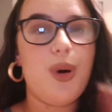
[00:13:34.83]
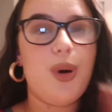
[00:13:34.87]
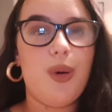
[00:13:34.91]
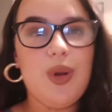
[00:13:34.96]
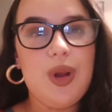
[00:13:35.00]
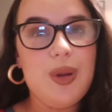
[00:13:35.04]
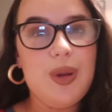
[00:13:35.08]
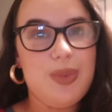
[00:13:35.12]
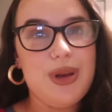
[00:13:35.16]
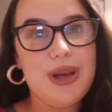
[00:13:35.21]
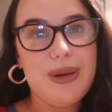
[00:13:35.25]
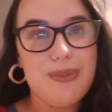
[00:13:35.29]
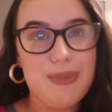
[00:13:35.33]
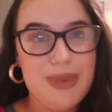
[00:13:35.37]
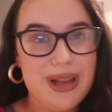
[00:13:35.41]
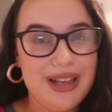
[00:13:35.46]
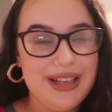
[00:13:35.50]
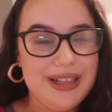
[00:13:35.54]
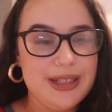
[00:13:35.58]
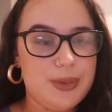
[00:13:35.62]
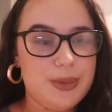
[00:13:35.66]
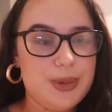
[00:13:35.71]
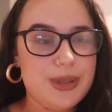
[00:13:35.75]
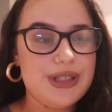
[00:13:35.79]
probably be in
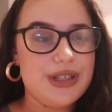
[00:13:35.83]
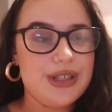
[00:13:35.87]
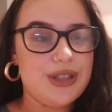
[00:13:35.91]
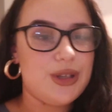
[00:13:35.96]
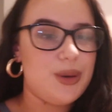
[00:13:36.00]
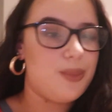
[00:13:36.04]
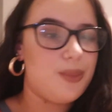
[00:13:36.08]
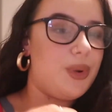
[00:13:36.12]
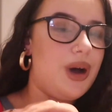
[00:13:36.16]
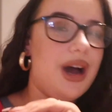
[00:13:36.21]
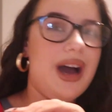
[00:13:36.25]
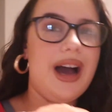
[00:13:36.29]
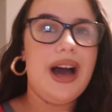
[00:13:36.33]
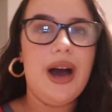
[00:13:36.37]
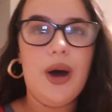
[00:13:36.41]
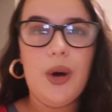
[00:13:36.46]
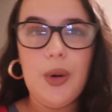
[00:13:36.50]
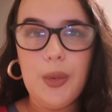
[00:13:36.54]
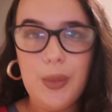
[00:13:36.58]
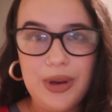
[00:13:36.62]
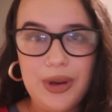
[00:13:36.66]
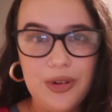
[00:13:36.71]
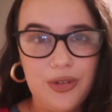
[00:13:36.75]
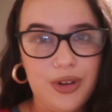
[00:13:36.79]
Millie's position, but how
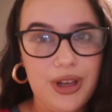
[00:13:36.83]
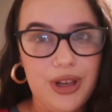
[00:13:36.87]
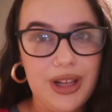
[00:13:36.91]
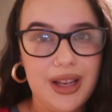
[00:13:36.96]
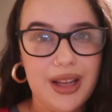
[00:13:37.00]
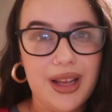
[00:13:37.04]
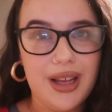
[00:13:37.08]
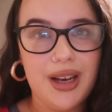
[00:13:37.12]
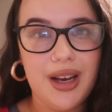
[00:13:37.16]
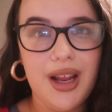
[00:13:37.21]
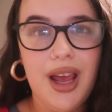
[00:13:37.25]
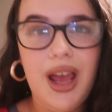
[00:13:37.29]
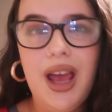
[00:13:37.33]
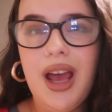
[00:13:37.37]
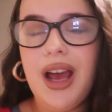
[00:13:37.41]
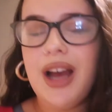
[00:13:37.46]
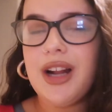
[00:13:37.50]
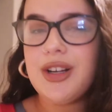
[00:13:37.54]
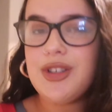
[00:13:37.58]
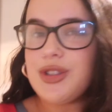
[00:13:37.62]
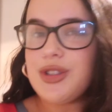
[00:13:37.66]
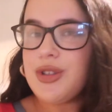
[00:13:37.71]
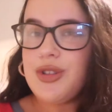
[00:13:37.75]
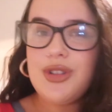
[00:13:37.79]
are we feeling?
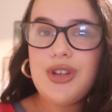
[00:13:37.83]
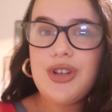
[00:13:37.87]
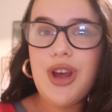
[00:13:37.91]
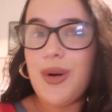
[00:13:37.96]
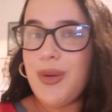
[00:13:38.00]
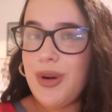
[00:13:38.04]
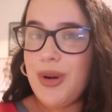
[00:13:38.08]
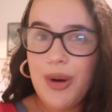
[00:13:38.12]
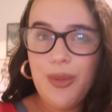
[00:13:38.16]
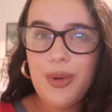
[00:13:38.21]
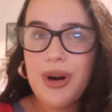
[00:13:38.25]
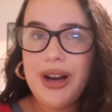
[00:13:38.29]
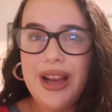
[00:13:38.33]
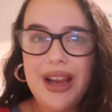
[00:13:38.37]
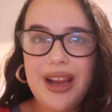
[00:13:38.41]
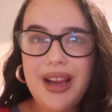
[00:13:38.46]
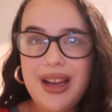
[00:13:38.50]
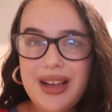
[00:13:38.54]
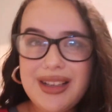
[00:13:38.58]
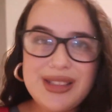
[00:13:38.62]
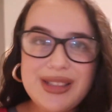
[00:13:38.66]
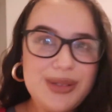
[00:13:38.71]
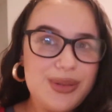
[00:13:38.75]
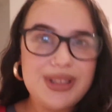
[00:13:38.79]
I just don't know what it
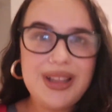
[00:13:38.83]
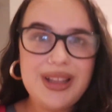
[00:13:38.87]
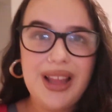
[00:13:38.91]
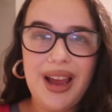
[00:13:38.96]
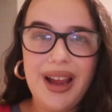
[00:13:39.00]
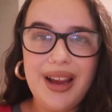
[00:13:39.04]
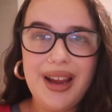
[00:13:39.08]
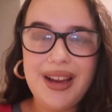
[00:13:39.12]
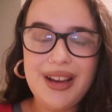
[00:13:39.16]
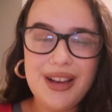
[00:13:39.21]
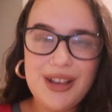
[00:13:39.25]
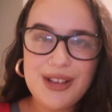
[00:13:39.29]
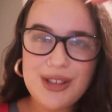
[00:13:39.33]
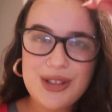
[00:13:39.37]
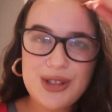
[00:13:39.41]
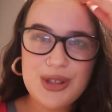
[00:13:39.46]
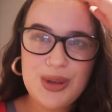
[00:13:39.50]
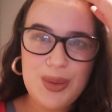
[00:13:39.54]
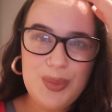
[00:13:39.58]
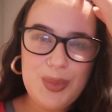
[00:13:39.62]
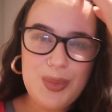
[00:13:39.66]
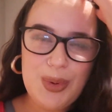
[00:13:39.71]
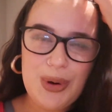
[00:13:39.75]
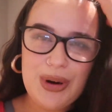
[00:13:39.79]
is with like
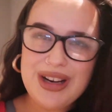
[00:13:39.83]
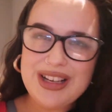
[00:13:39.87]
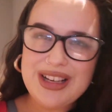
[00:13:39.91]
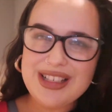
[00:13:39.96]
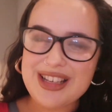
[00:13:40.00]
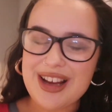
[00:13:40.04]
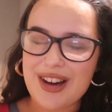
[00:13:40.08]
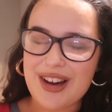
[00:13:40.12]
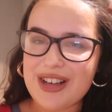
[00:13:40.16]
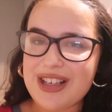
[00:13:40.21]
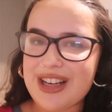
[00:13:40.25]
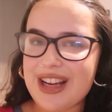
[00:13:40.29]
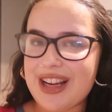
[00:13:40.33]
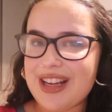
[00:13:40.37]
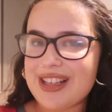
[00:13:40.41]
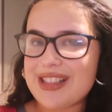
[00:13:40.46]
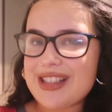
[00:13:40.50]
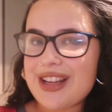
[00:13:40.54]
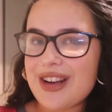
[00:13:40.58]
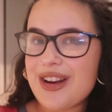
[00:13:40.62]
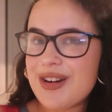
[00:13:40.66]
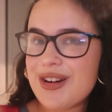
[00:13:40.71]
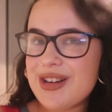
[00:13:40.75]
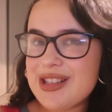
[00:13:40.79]
some boys
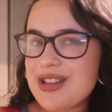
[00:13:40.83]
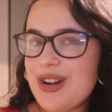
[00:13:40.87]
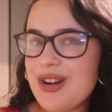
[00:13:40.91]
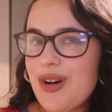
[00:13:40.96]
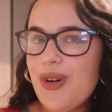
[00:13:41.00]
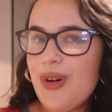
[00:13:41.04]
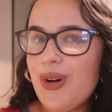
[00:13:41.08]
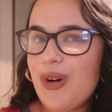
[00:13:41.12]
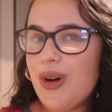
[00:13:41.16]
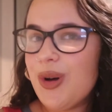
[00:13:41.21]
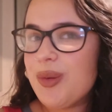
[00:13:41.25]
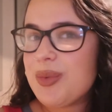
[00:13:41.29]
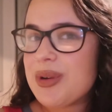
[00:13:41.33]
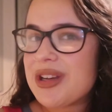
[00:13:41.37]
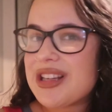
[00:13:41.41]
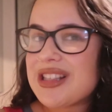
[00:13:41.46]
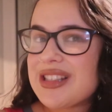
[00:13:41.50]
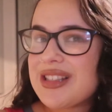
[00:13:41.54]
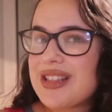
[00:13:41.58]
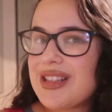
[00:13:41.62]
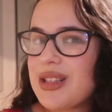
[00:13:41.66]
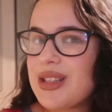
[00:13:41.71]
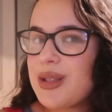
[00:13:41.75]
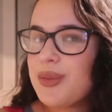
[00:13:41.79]
nowadays. I know it's not all
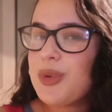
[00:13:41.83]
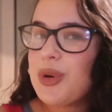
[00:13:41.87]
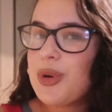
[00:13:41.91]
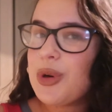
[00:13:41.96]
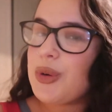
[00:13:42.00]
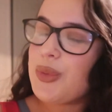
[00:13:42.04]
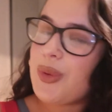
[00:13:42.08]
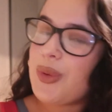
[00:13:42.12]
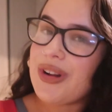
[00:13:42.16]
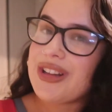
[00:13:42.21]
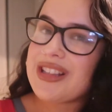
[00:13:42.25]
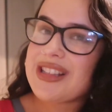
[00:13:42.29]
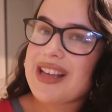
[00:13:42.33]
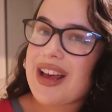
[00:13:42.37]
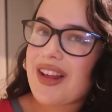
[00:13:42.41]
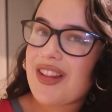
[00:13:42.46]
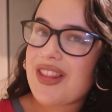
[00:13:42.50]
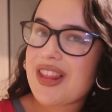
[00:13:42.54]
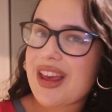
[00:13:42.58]
because there's some good ones out